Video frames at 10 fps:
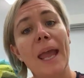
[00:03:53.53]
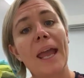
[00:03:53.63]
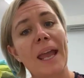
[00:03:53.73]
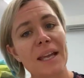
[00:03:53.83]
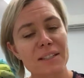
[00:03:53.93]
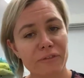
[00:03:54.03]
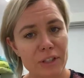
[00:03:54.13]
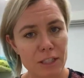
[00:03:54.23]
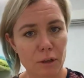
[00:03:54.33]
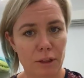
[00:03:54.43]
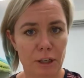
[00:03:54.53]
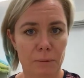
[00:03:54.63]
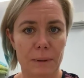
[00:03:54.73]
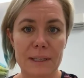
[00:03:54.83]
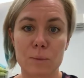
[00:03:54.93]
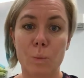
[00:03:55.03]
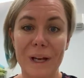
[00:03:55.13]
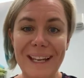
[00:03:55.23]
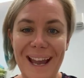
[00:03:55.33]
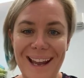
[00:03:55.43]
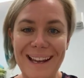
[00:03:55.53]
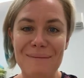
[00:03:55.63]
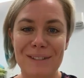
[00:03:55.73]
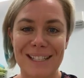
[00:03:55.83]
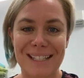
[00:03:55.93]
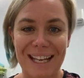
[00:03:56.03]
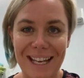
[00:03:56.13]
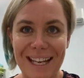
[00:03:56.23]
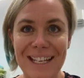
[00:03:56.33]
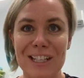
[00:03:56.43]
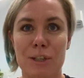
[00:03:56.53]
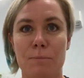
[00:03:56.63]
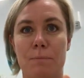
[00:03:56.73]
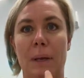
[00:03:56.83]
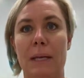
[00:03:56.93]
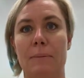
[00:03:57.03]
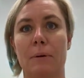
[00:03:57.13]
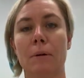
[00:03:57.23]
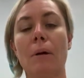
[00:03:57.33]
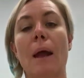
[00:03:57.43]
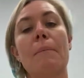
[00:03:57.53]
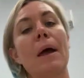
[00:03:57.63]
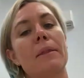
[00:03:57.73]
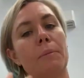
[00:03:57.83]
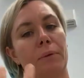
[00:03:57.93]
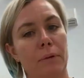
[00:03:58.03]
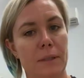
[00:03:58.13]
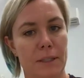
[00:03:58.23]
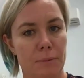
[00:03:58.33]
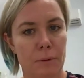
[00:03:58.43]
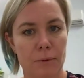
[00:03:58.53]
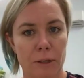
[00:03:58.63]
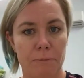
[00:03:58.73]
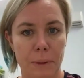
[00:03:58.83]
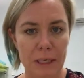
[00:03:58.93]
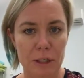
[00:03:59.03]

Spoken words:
As physiotherapists, we aim to teach people about the principles of being